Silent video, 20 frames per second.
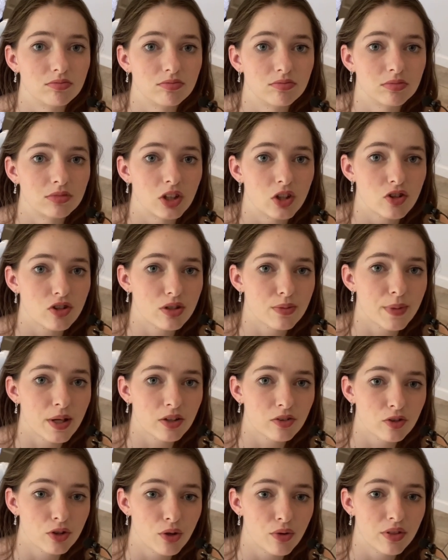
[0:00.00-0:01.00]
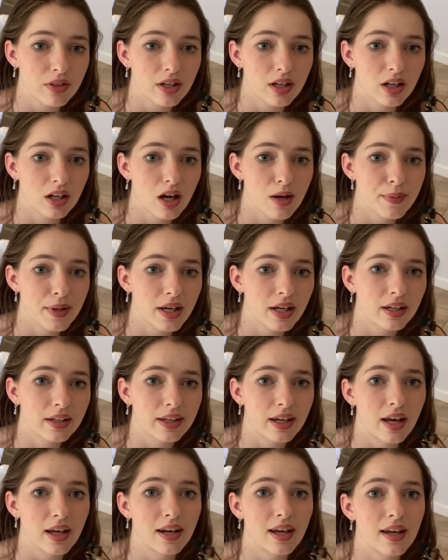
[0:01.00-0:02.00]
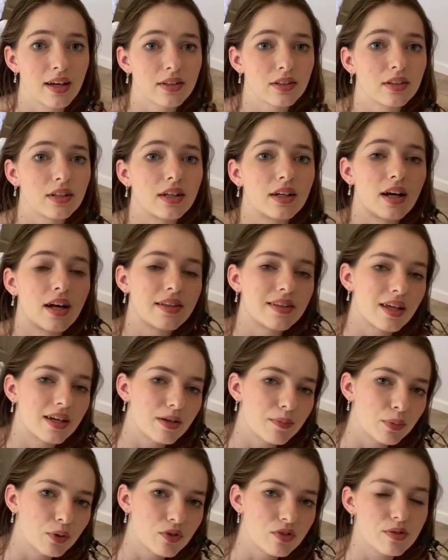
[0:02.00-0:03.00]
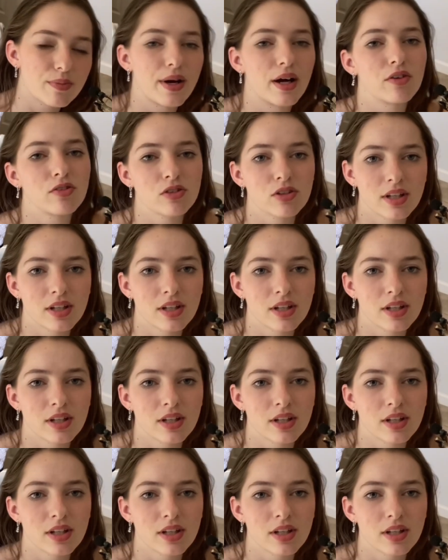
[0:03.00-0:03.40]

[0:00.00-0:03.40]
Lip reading: there's some other new thing coming, can't handle it, and then it pulls them out.